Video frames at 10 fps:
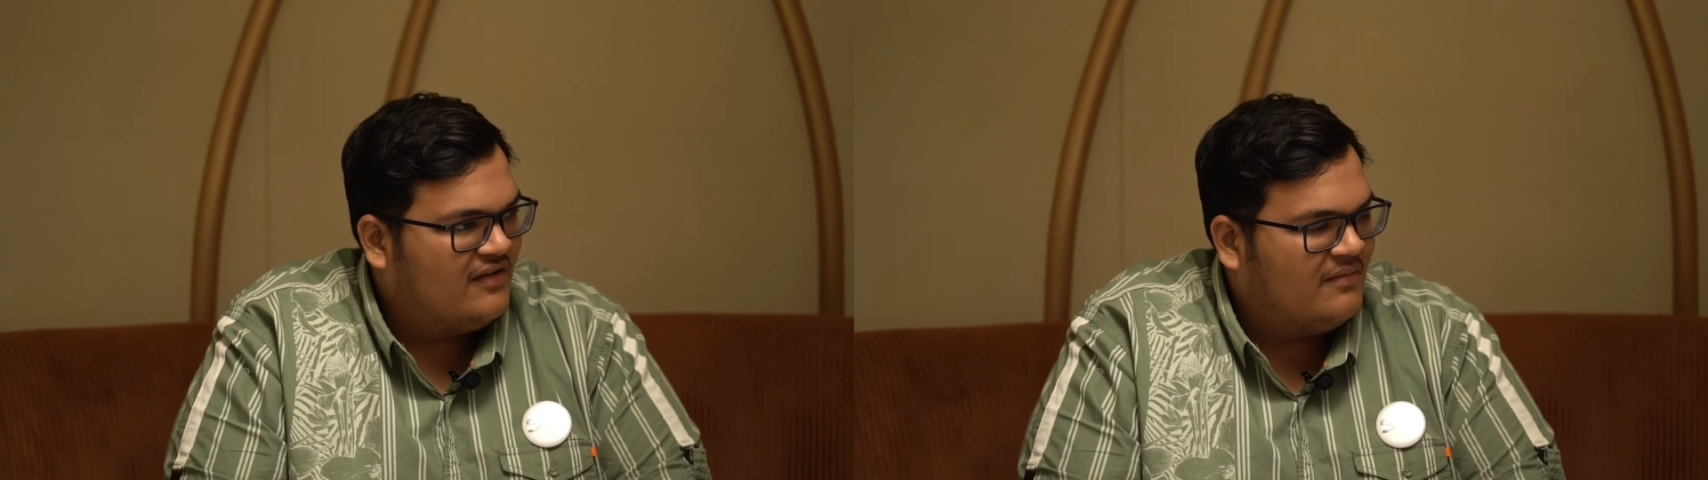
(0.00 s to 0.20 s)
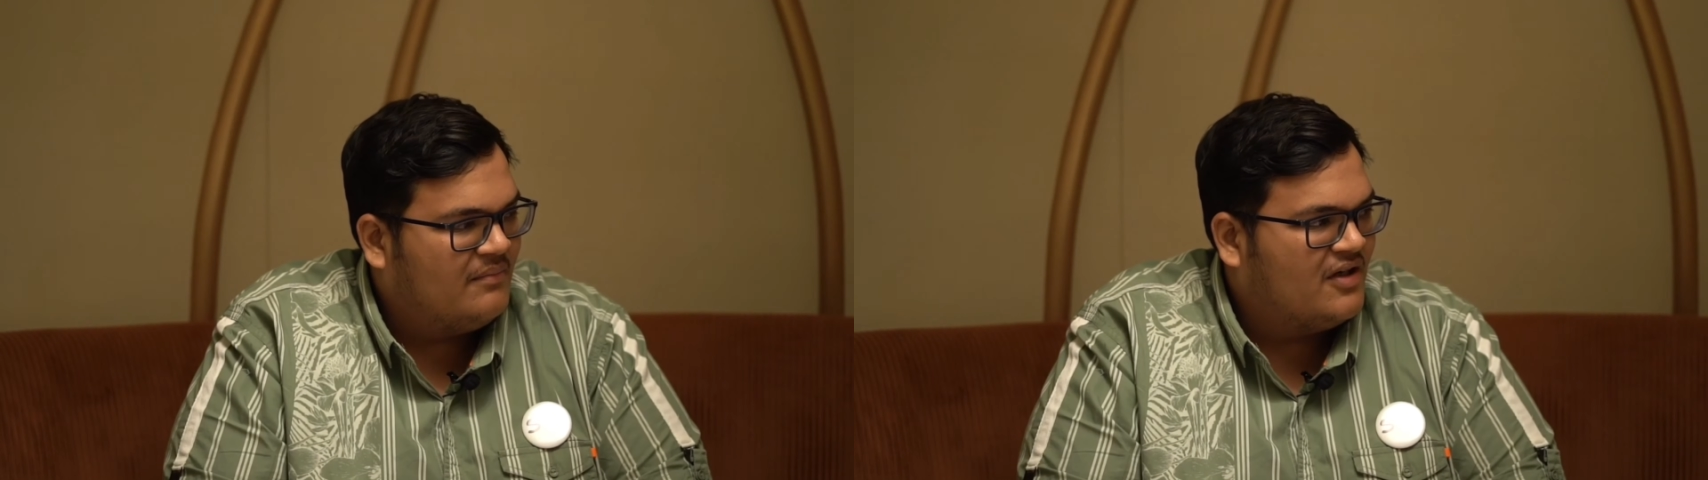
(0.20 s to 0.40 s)

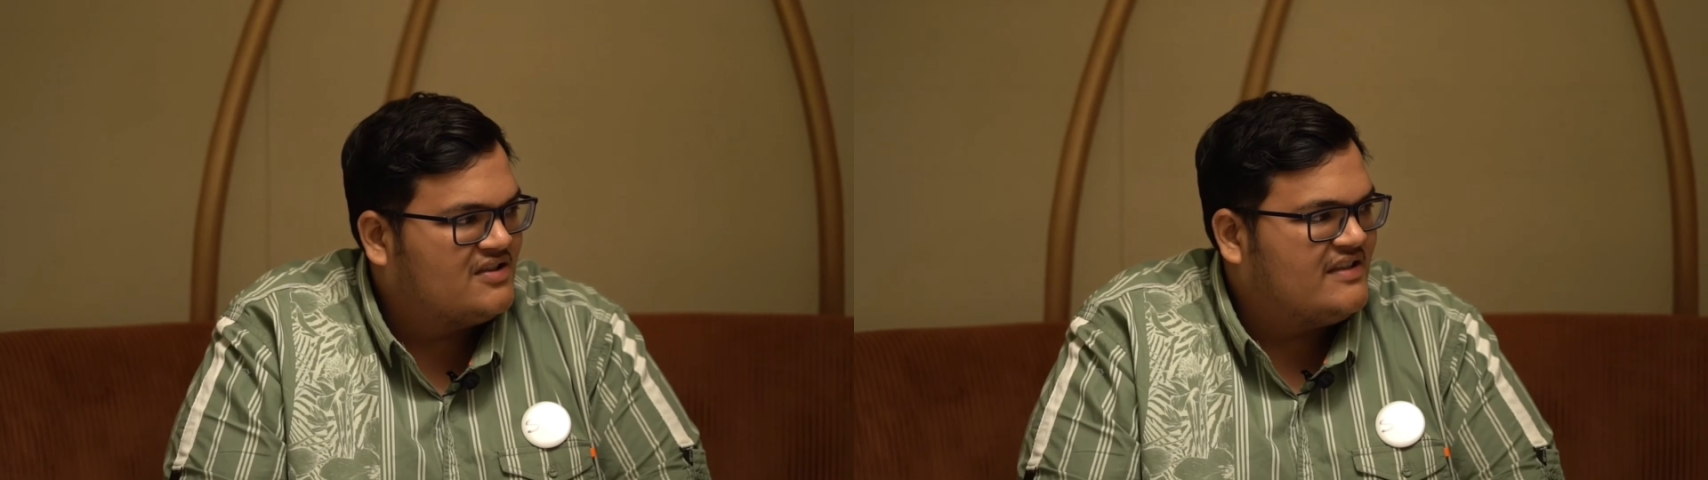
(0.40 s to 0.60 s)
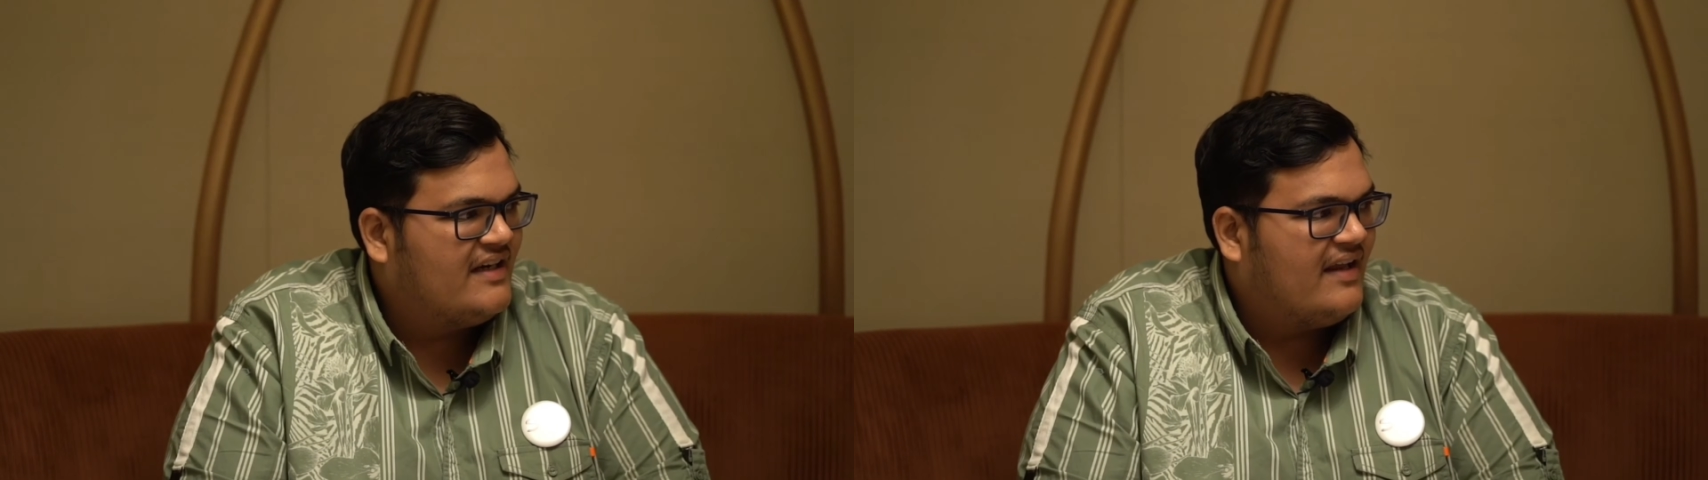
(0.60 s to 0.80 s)

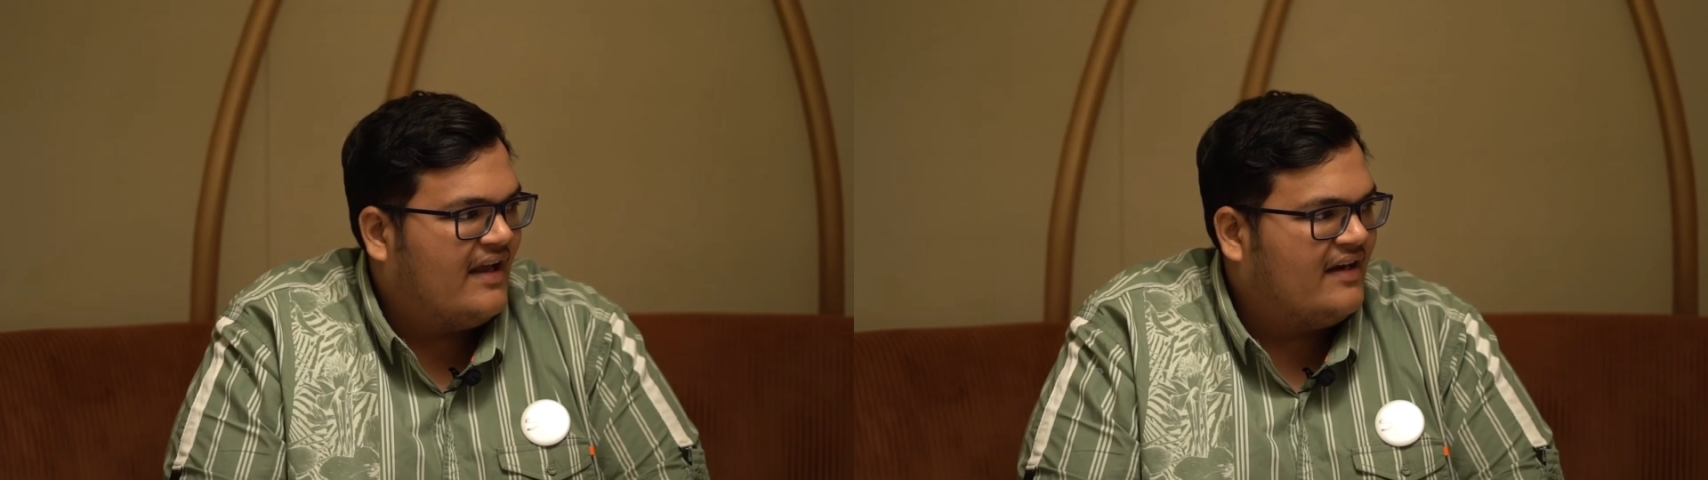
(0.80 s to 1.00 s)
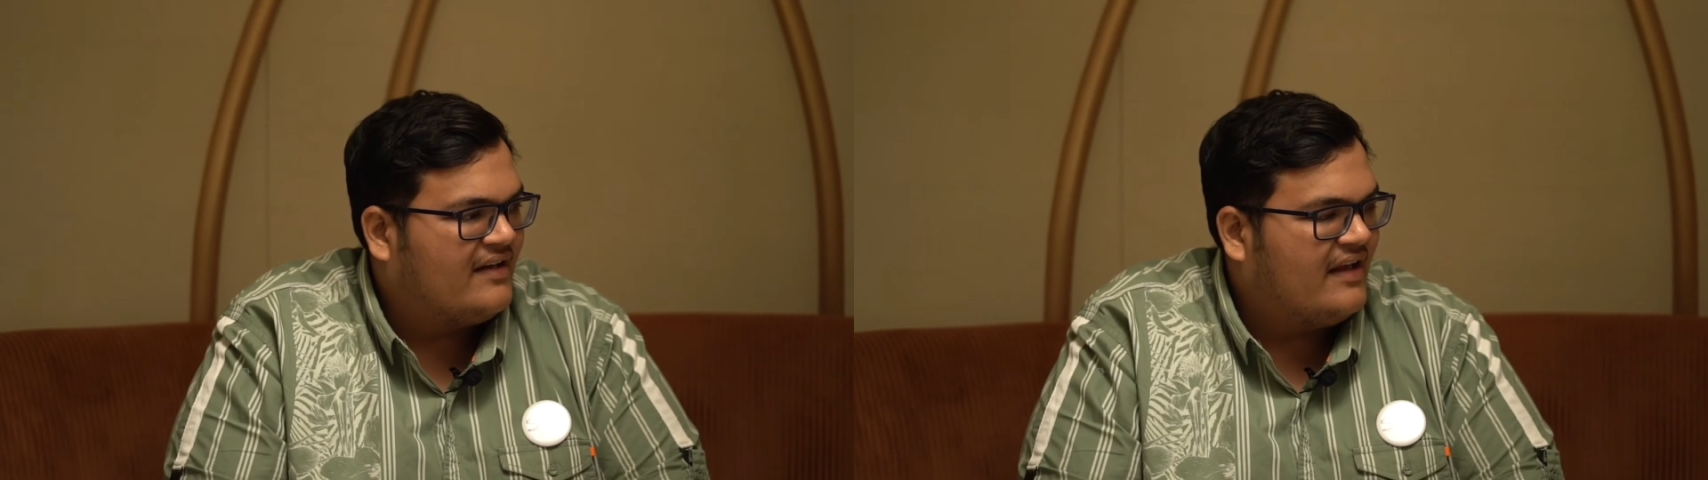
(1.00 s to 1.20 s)
merged it
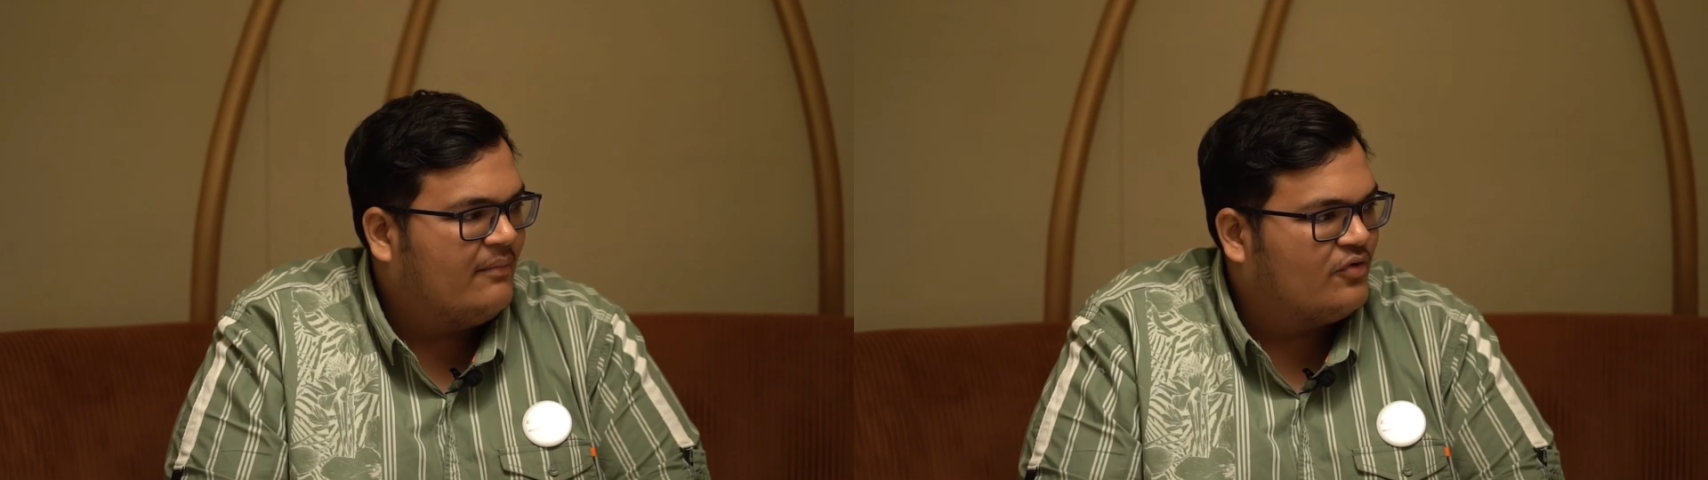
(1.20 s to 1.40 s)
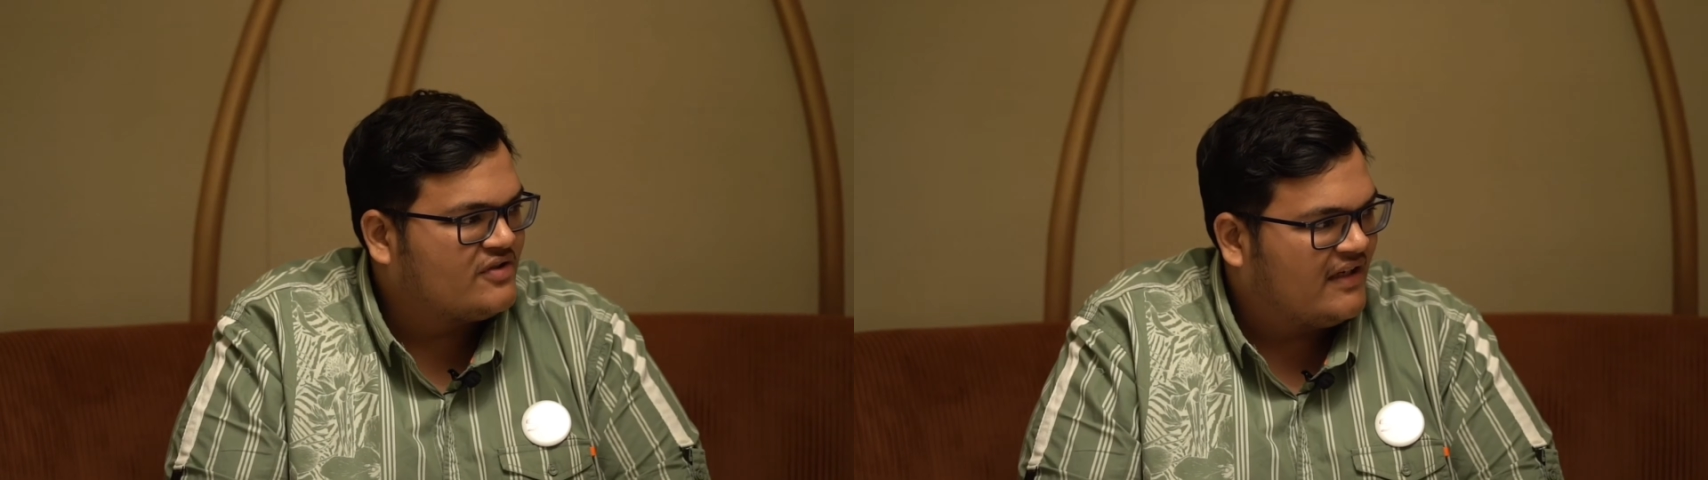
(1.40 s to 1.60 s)
and it
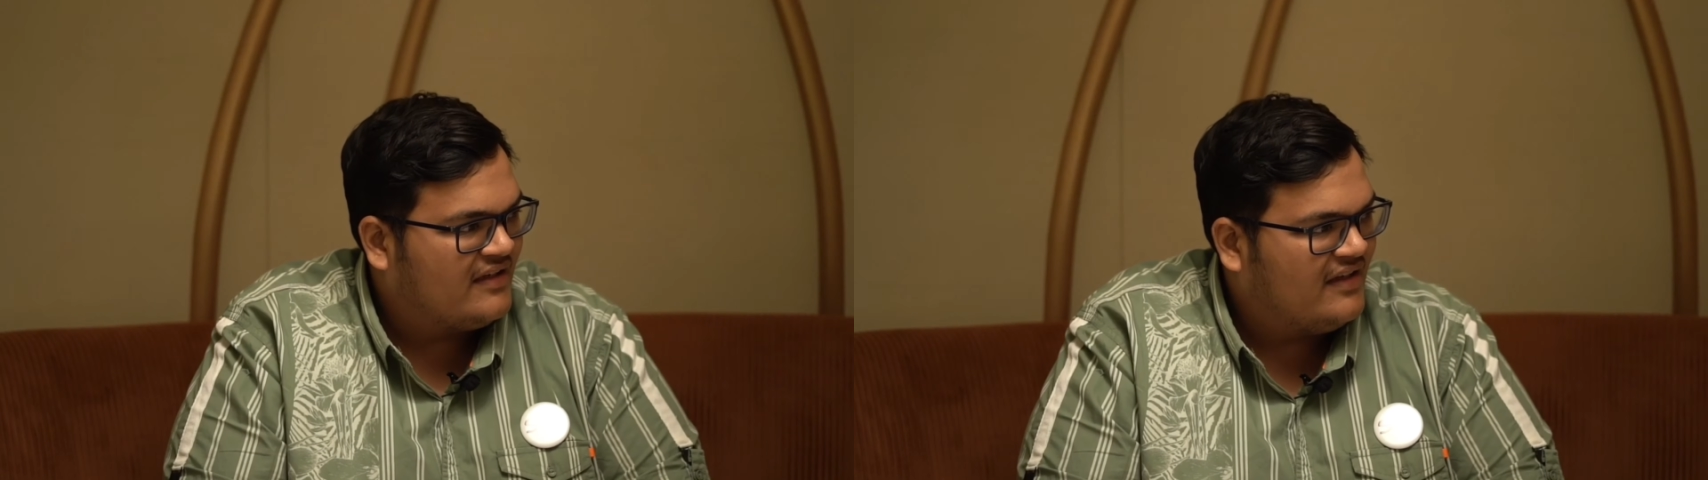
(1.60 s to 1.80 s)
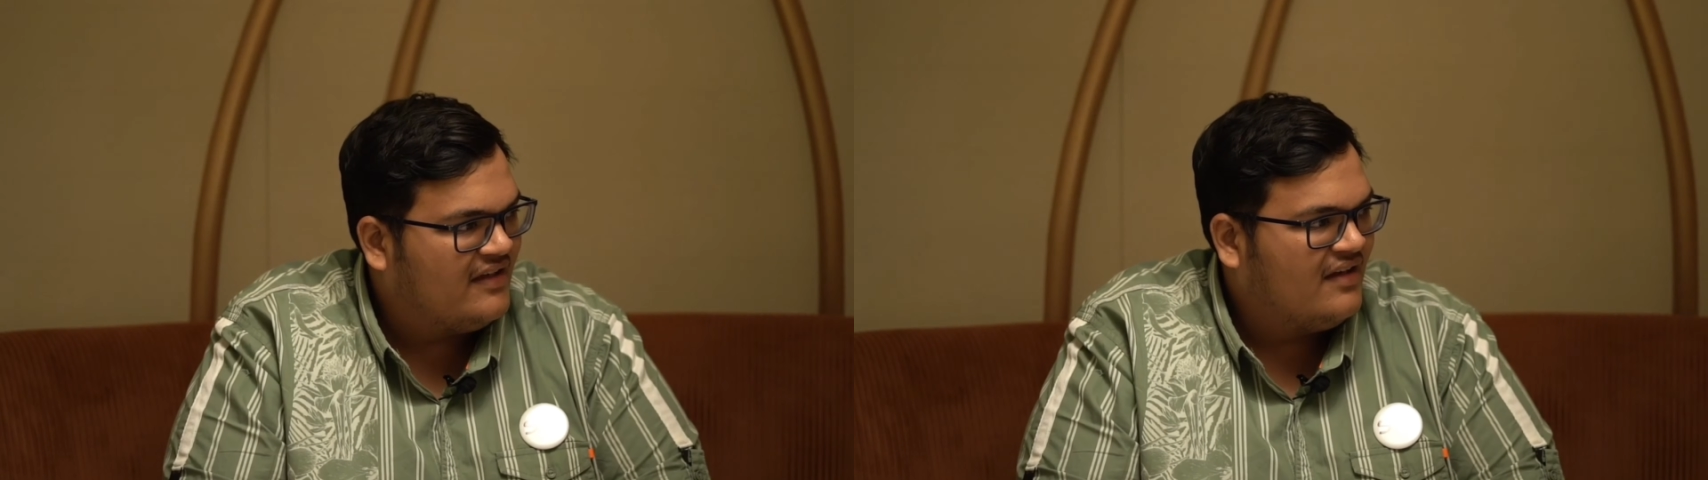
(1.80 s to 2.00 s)
came to
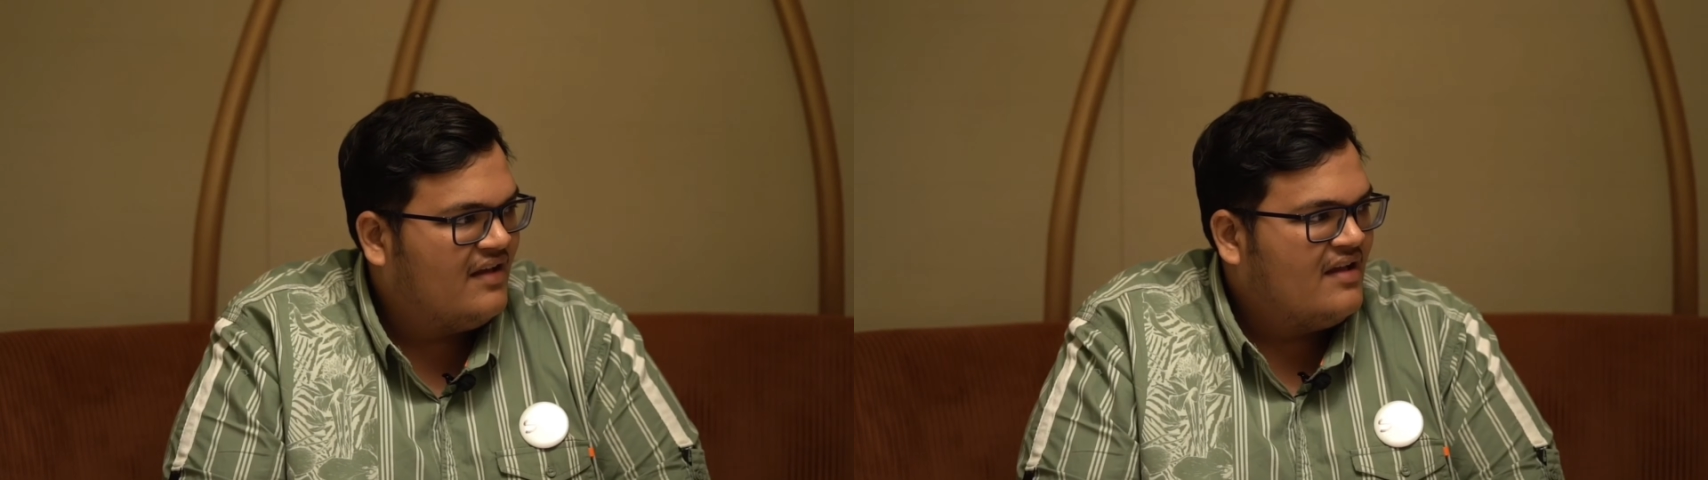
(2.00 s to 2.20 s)
Sanki,